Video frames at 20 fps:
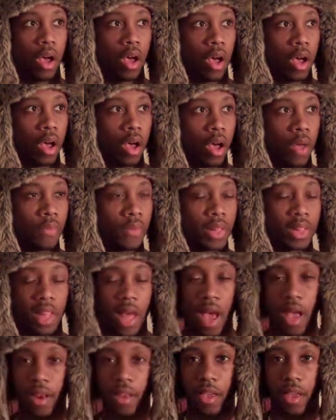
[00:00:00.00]

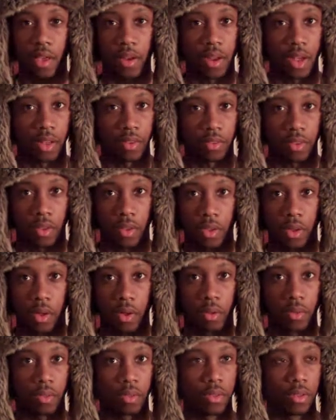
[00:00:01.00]
Gladiator has
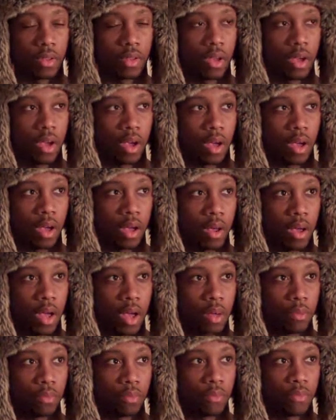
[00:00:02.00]
killed.
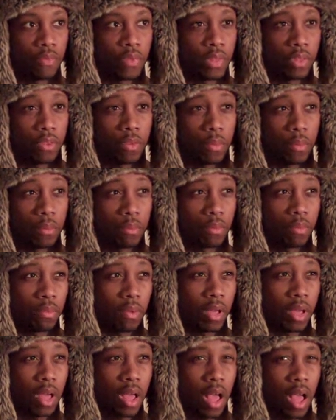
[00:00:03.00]

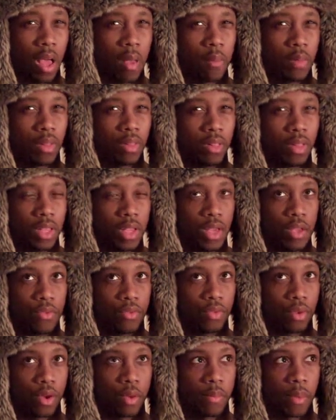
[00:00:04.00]
I
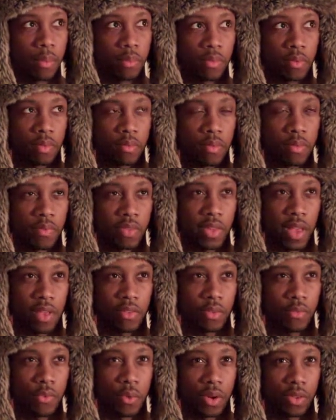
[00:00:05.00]
believe certain members of the
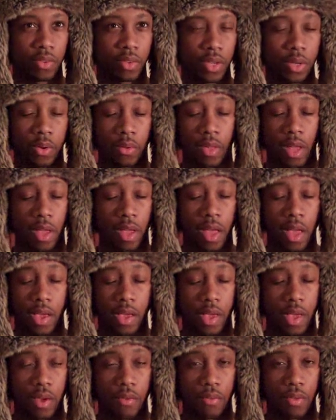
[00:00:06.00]
Fantastic Four has killed. I
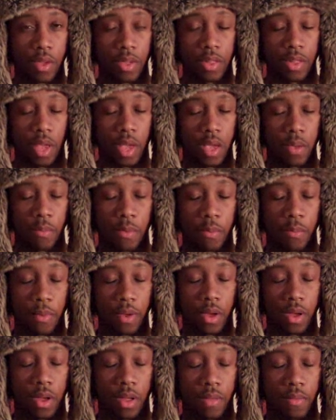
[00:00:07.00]
can't really name
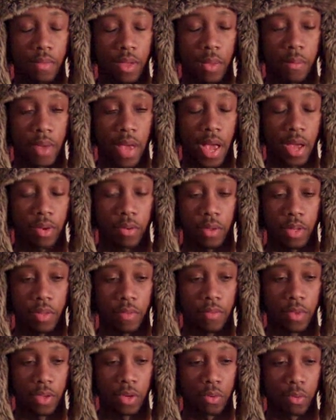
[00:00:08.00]
an actual
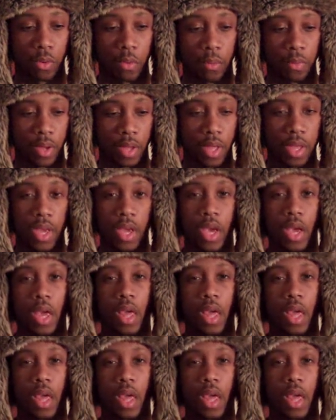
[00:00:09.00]
individual, but